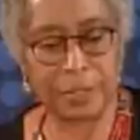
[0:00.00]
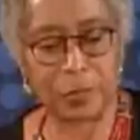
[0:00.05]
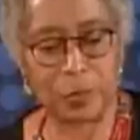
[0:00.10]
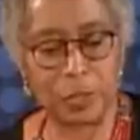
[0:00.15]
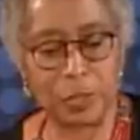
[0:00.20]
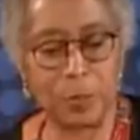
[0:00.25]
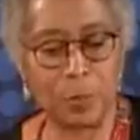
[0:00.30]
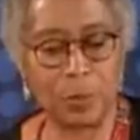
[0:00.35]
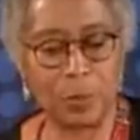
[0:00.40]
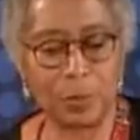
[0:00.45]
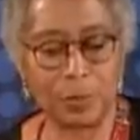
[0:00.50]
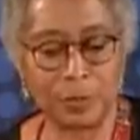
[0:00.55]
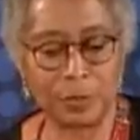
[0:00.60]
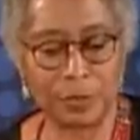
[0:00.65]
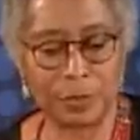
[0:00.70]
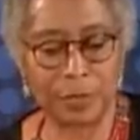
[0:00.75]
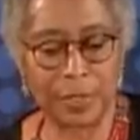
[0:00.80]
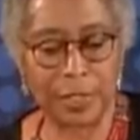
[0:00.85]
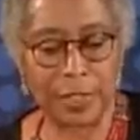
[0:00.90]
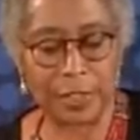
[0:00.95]
its
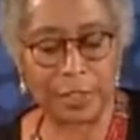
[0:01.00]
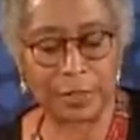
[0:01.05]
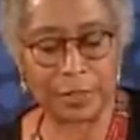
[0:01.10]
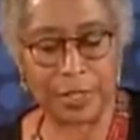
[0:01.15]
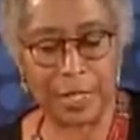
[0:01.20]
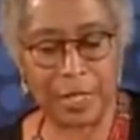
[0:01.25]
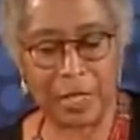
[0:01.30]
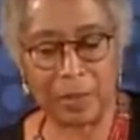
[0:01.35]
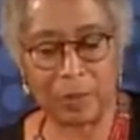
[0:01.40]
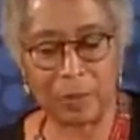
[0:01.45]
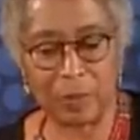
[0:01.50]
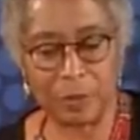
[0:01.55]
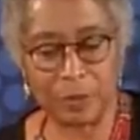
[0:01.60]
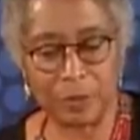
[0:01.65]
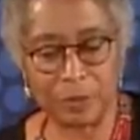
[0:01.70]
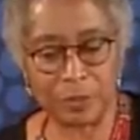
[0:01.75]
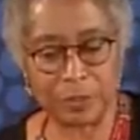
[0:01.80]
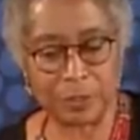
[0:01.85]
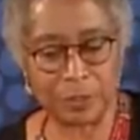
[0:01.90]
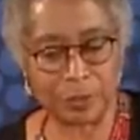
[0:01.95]
peoples, its
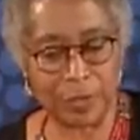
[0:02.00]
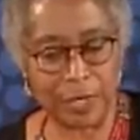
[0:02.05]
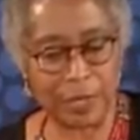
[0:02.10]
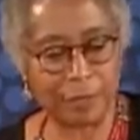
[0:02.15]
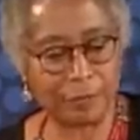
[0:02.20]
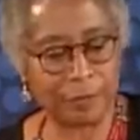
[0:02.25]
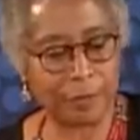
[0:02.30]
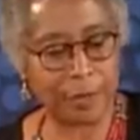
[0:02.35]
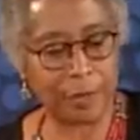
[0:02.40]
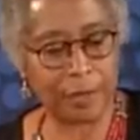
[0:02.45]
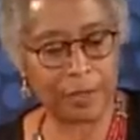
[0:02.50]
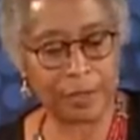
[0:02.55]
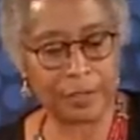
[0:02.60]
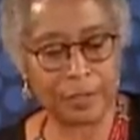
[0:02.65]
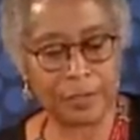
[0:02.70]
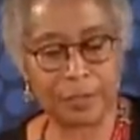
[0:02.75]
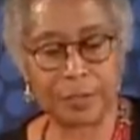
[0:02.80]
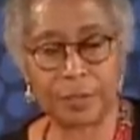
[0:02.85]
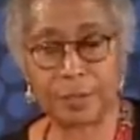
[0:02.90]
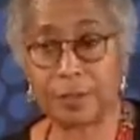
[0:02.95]
animals, its
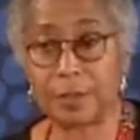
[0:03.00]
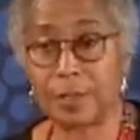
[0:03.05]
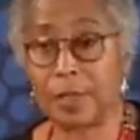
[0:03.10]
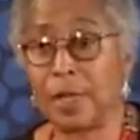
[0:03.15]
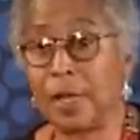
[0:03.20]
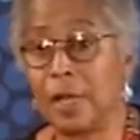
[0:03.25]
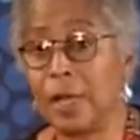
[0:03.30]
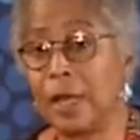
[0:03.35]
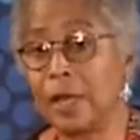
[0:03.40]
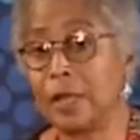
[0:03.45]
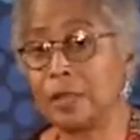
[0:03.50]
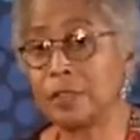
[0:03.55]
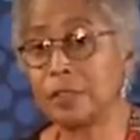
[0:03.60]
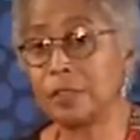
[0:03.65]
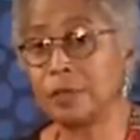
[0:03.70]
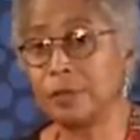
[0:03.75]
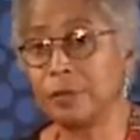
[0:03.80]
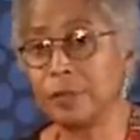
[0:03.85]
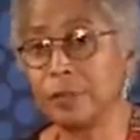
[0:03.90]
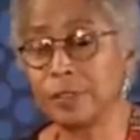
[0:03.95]
rainforests, and its
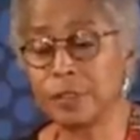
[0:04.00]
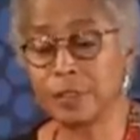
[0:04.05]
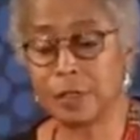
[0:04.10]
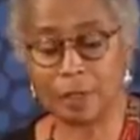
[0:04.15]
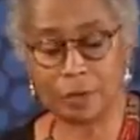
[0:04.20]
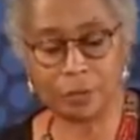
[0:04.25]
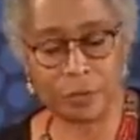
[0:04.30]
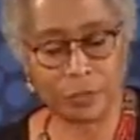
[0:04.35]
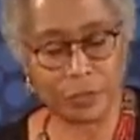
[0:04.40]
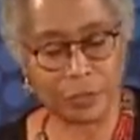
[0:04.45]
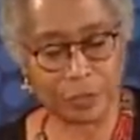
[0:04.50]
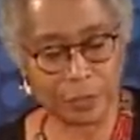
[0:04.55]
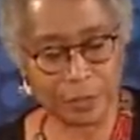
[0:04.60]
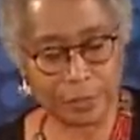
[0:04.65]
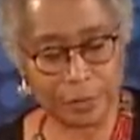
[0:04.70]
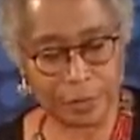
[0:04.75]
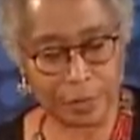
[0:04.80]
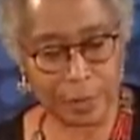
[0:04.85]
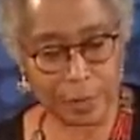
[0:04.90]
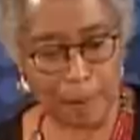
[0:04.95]
diverse
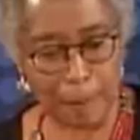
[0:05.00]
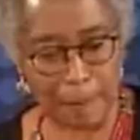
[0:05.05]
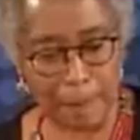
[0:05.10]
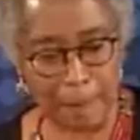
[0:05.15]
cultures.